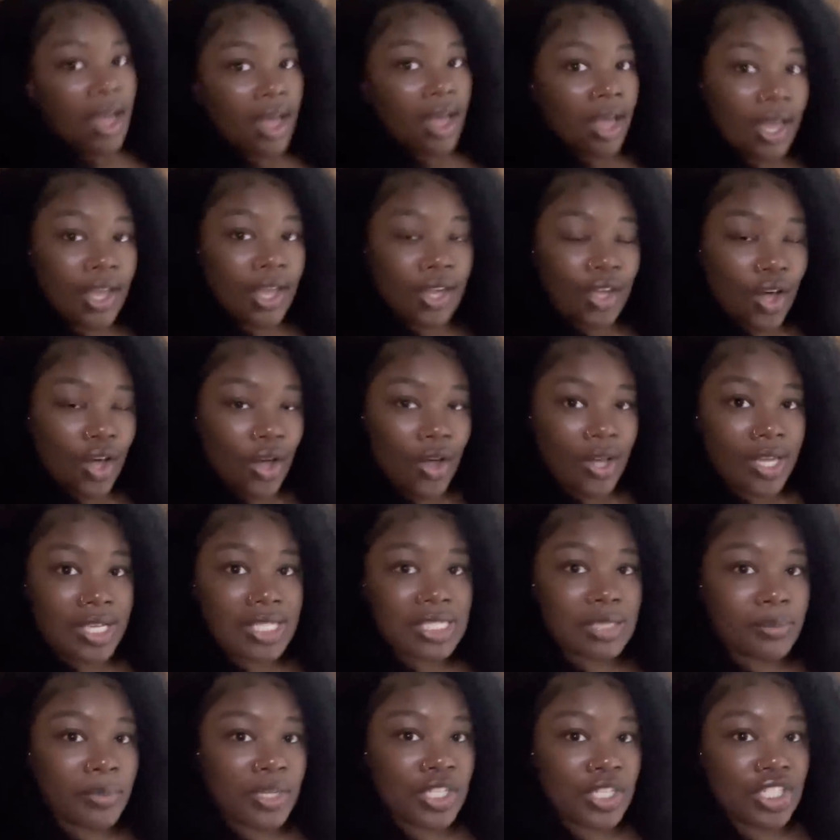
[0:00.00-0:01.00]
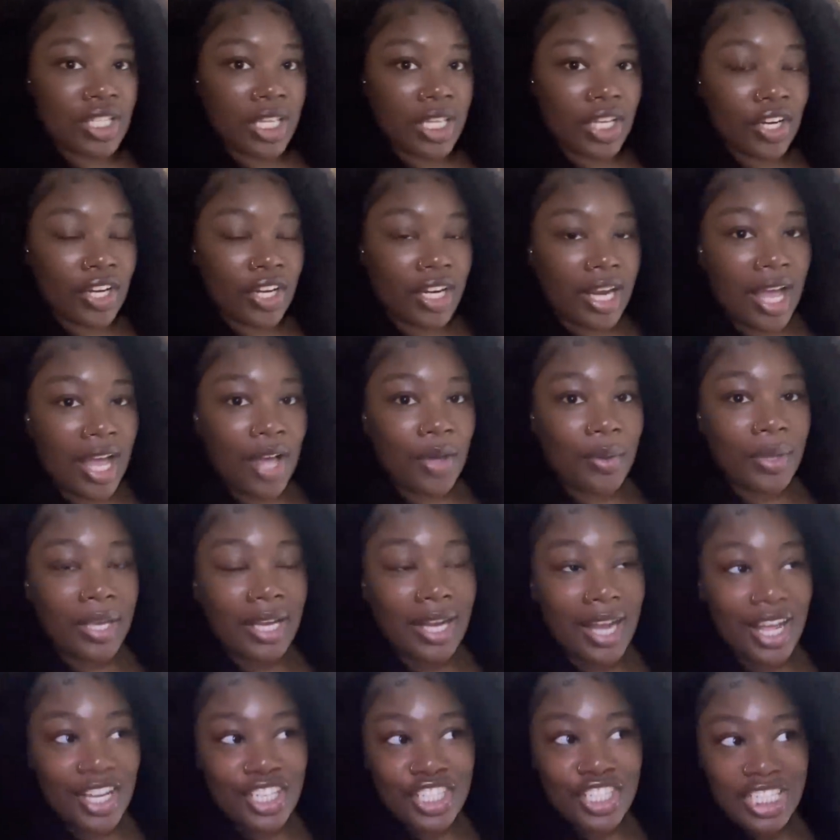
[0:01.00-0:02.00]
hey y'all it's much later now
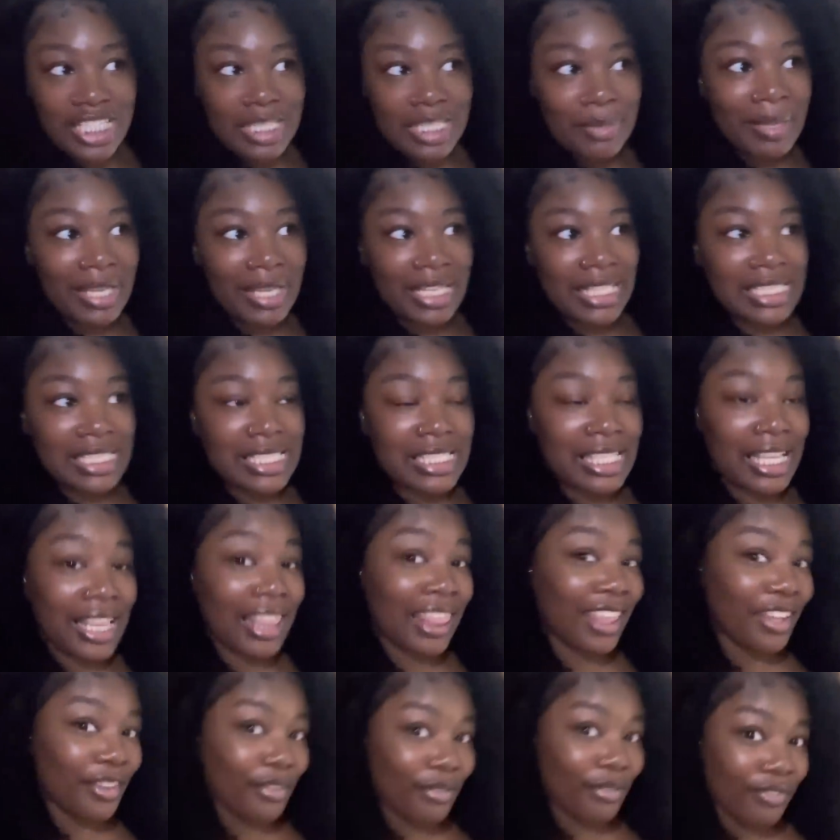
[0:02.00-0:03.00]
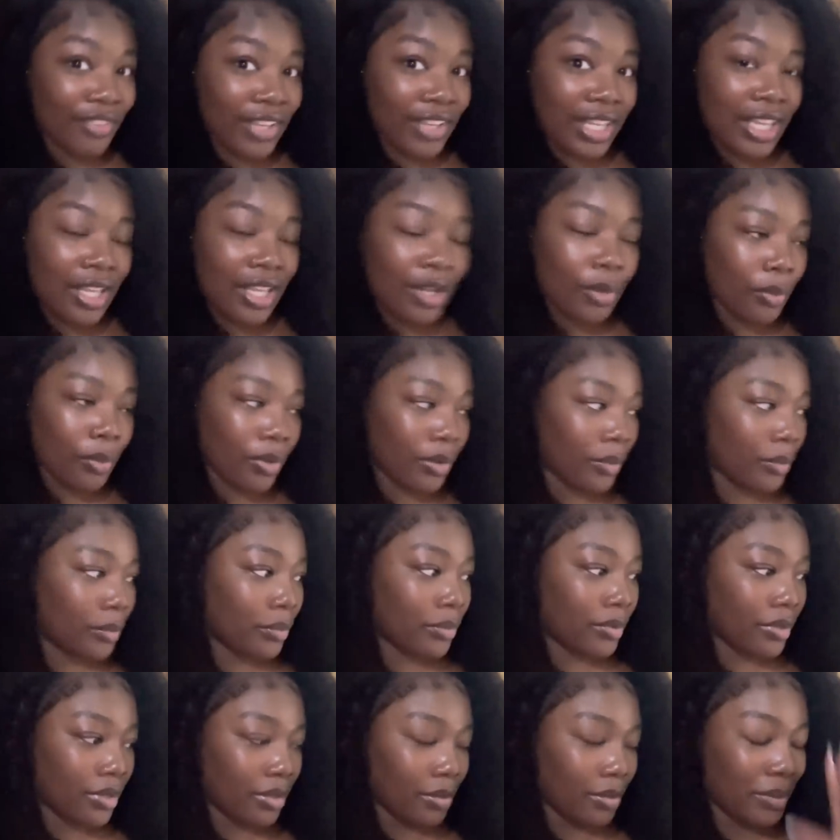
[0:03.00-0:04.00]
and i just made it to the villa well
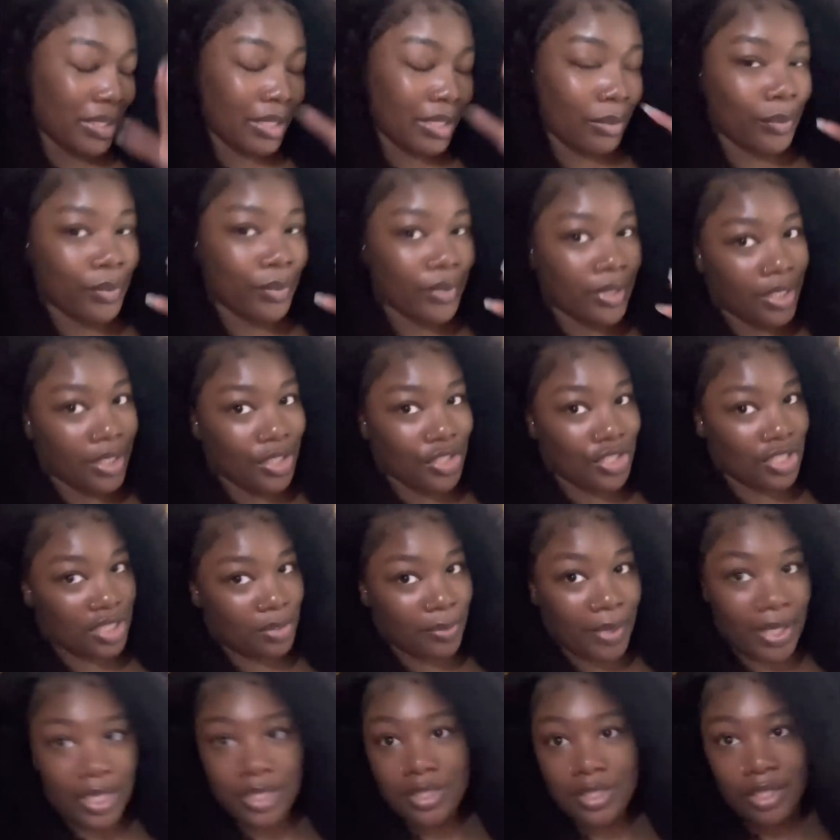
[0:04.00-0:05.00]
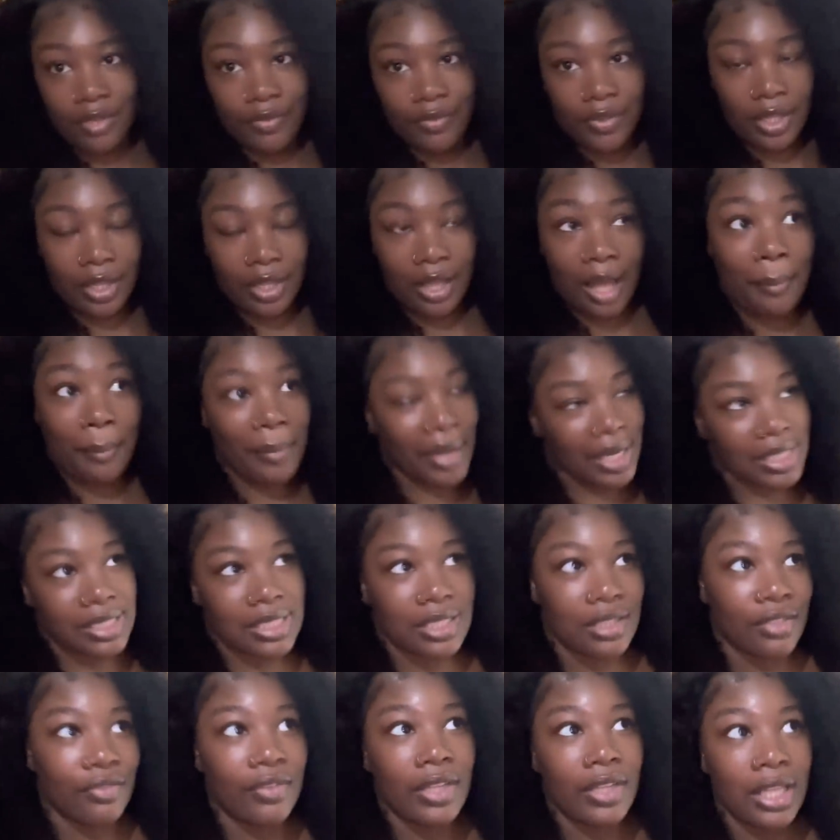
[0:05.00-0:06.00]
we didn't just make it to the villa. I made it
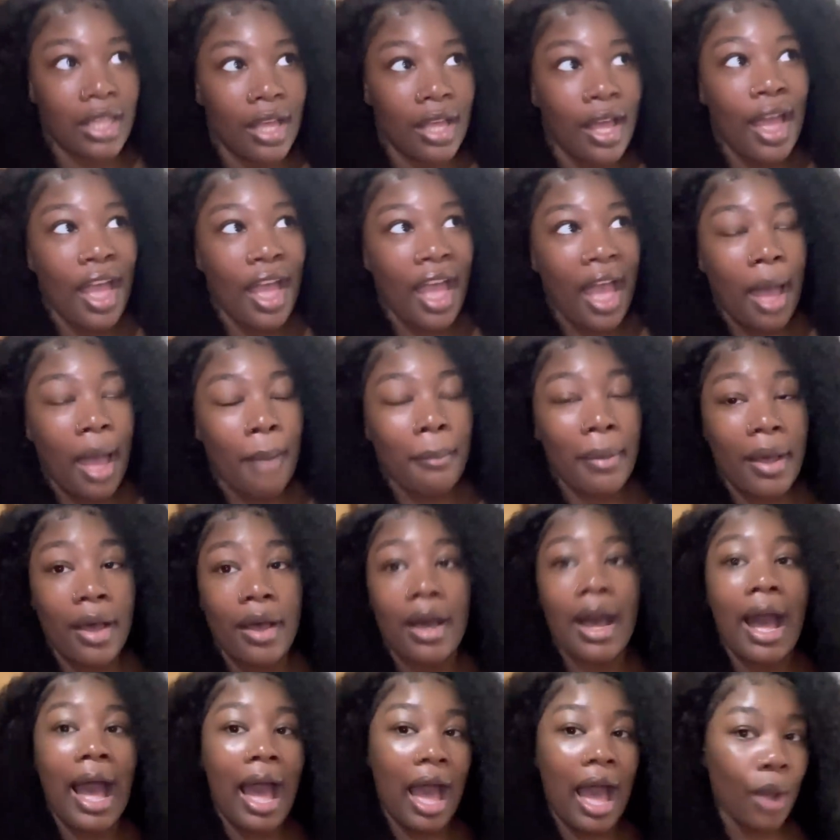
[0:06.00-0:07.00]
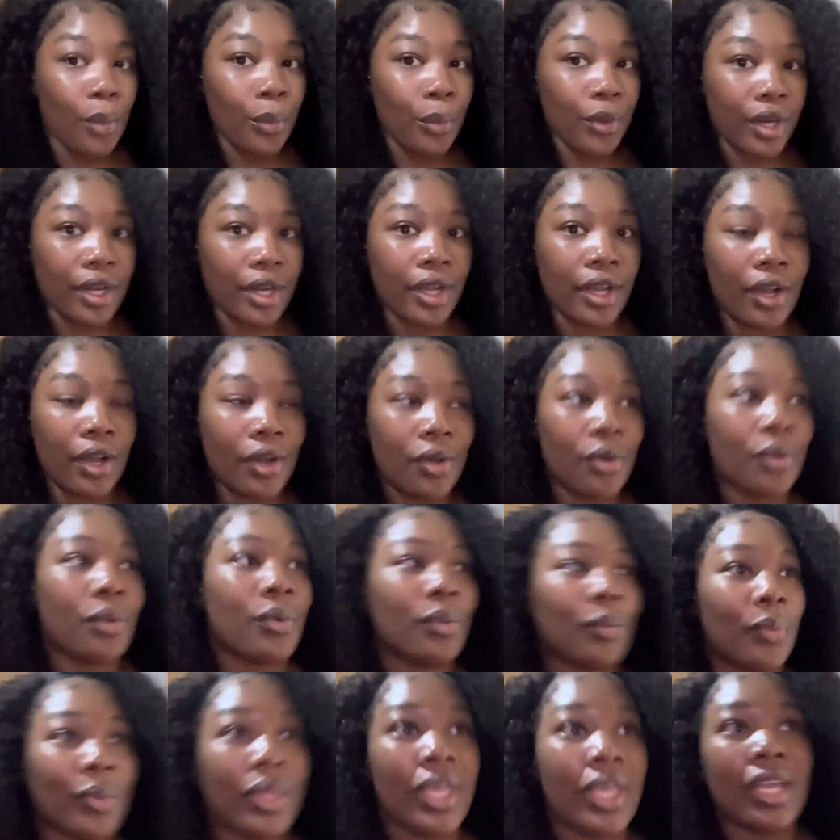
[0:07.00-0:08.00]
to the villa about an hour
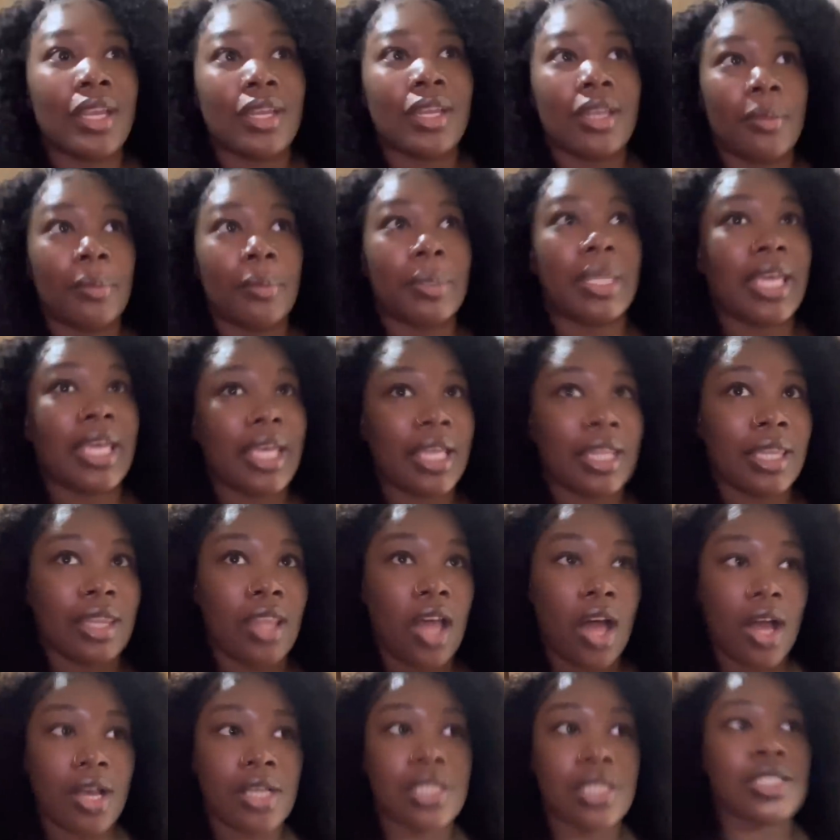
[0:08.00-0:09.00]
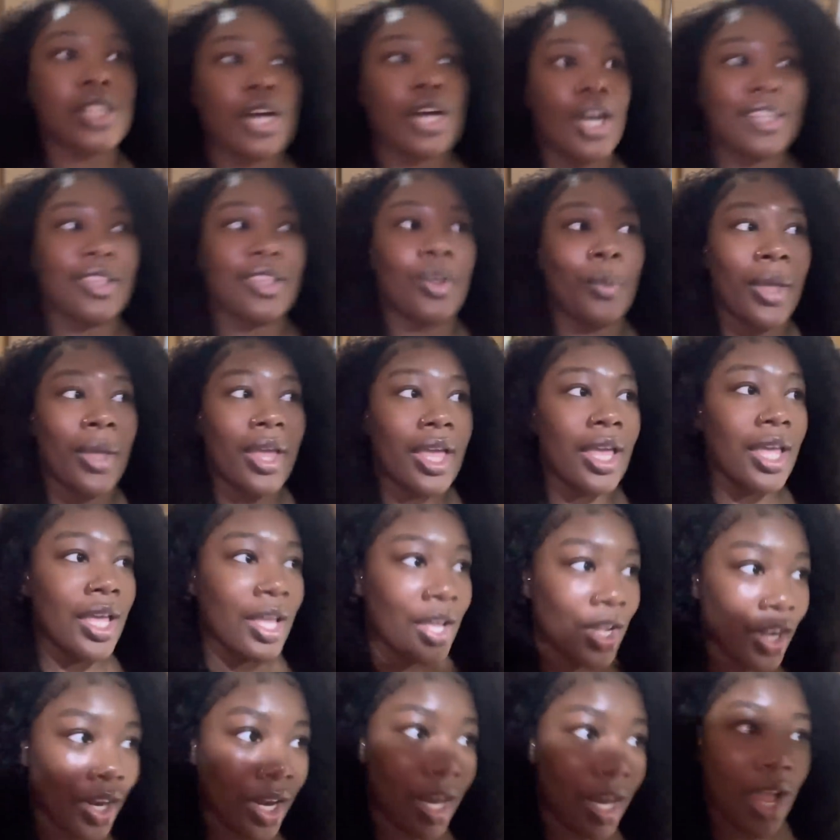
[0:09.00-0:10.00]
ago. We end up getting lost on the way
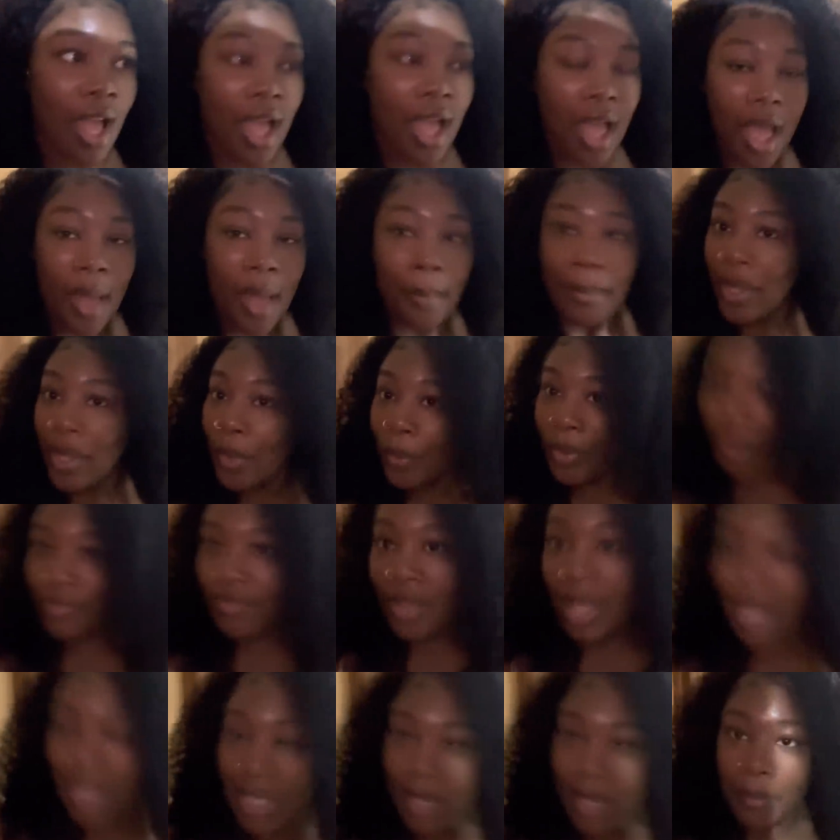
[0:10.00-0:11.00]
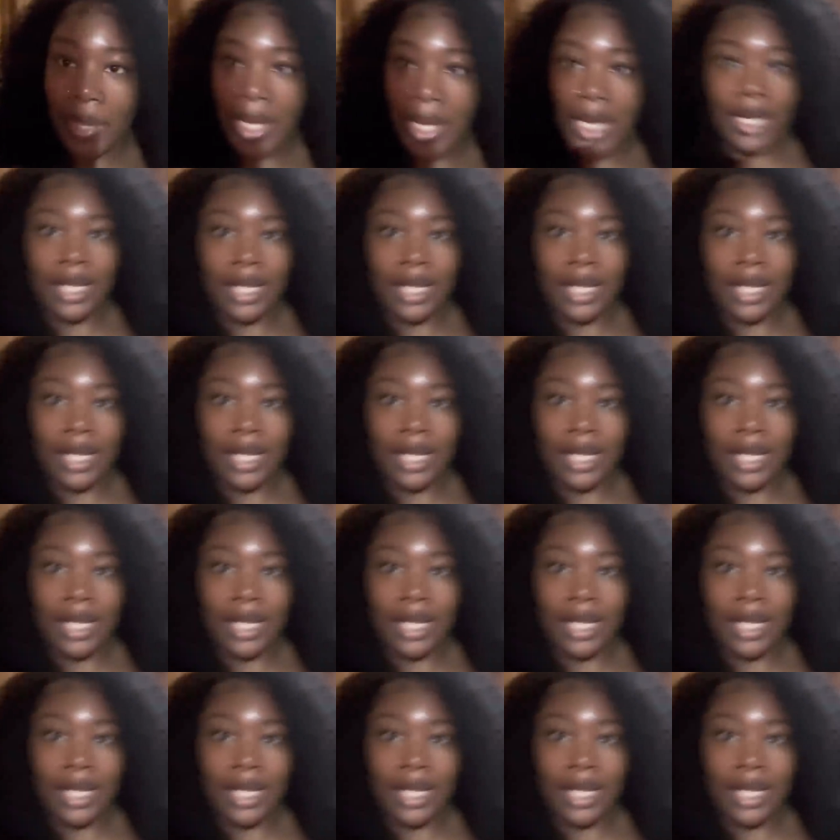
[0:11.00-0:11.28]
here, but we finally made